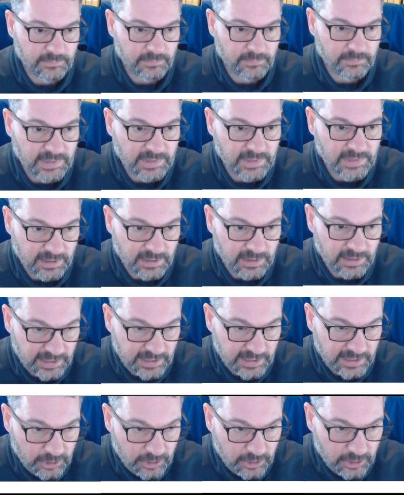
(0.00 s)
And now my
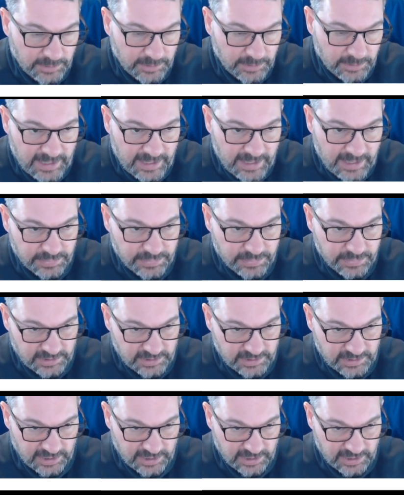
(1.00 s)
map is like this.